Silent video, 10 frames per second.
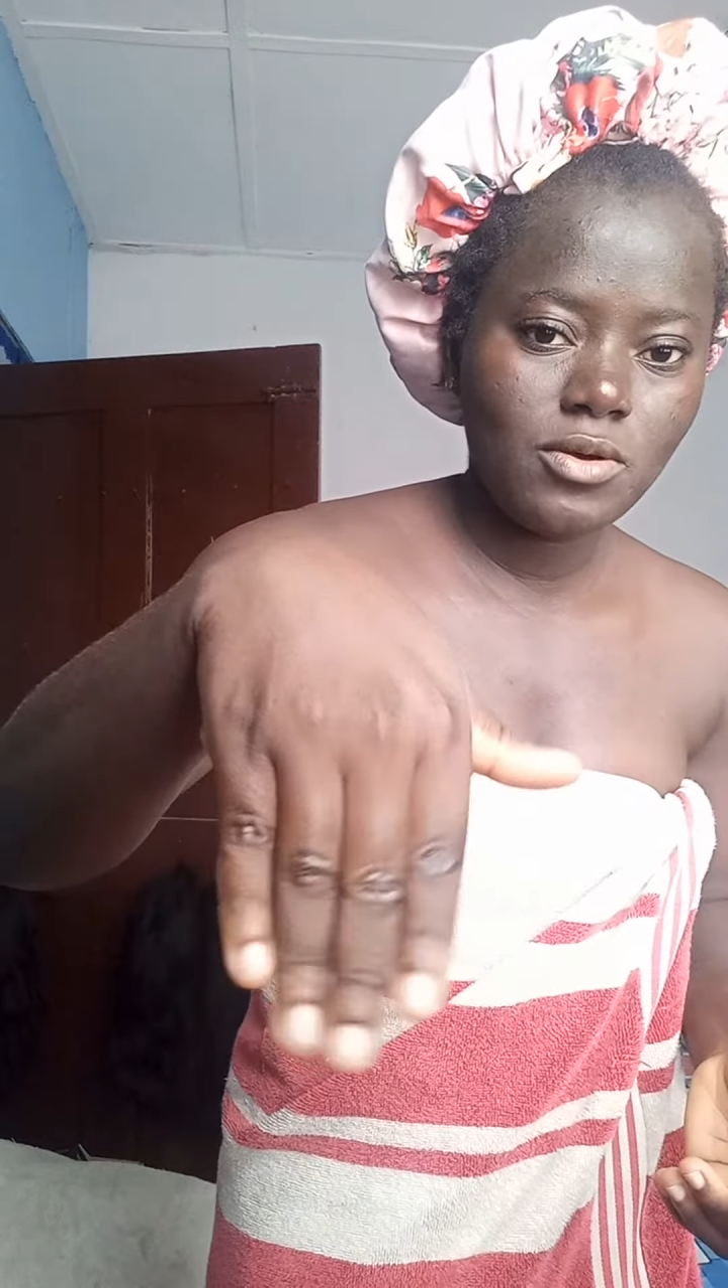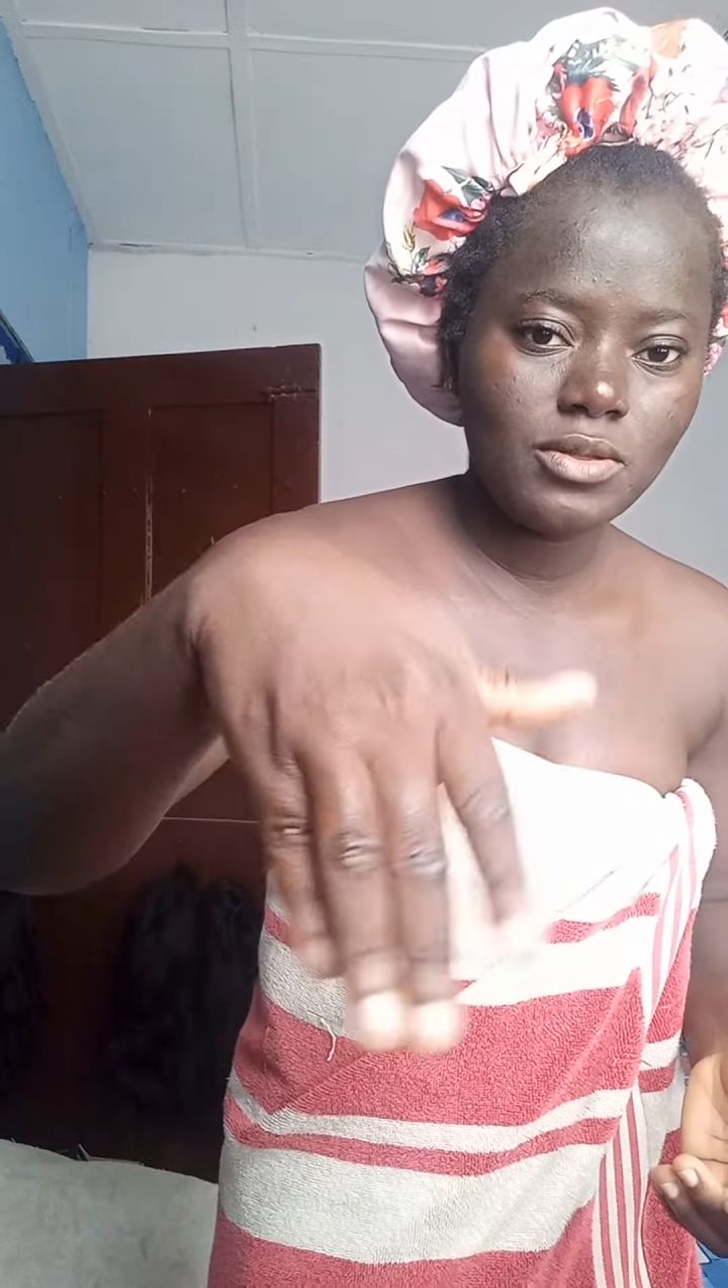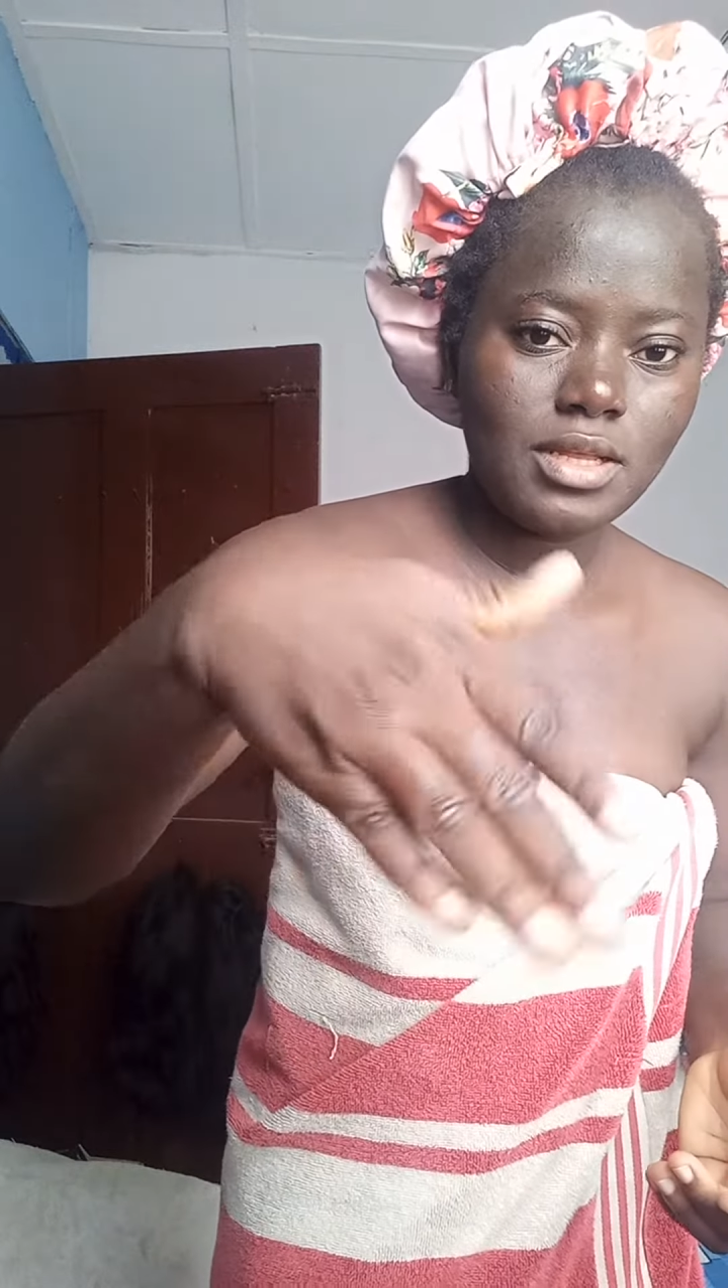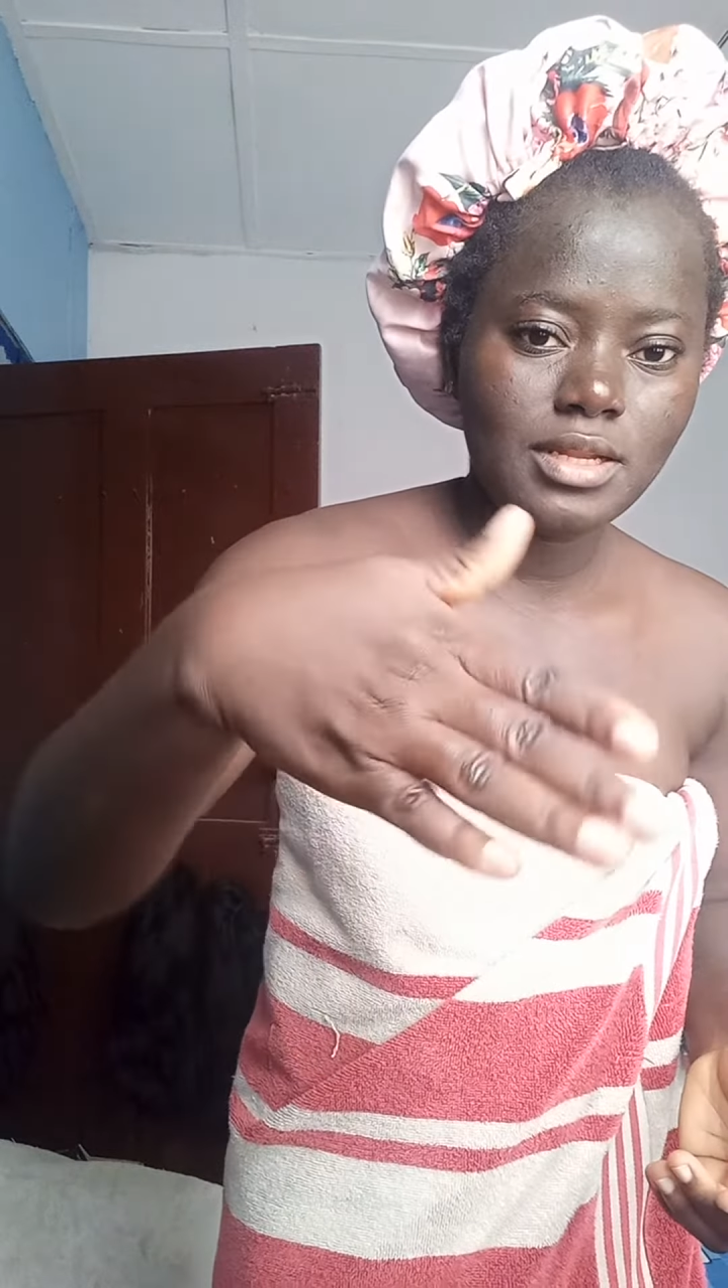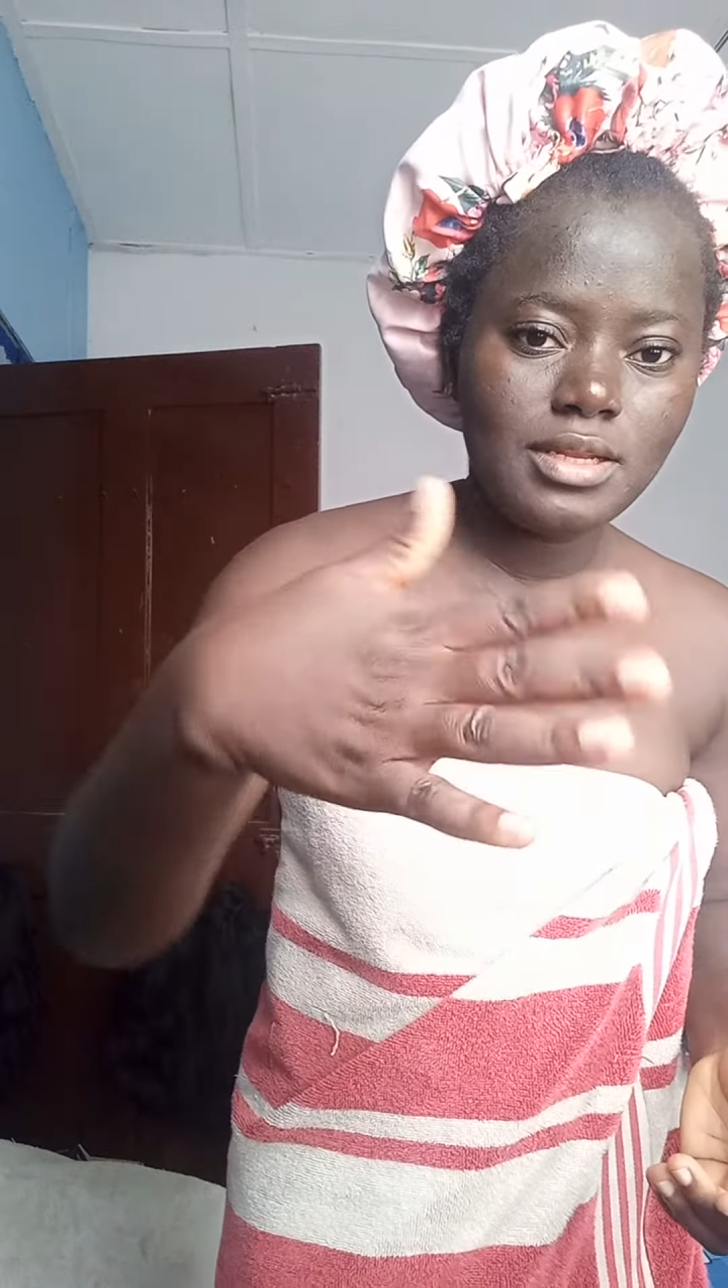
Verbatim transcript: all that